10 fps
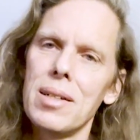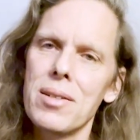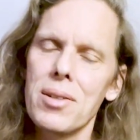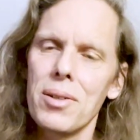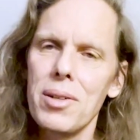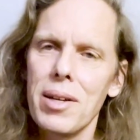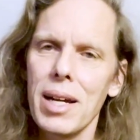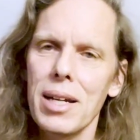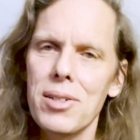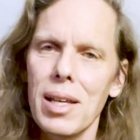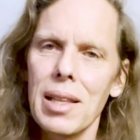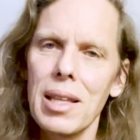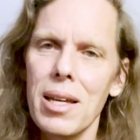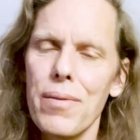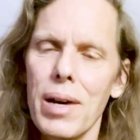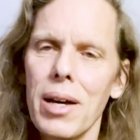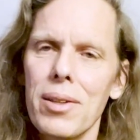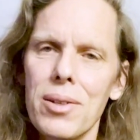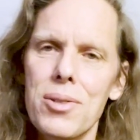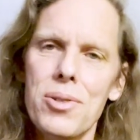So you can actually leave
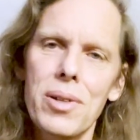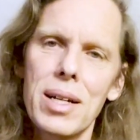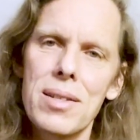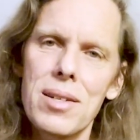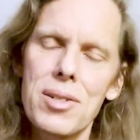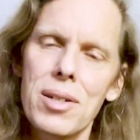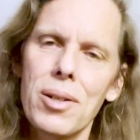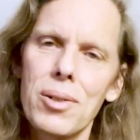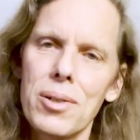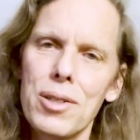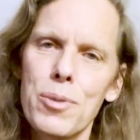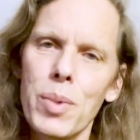out those transition chords,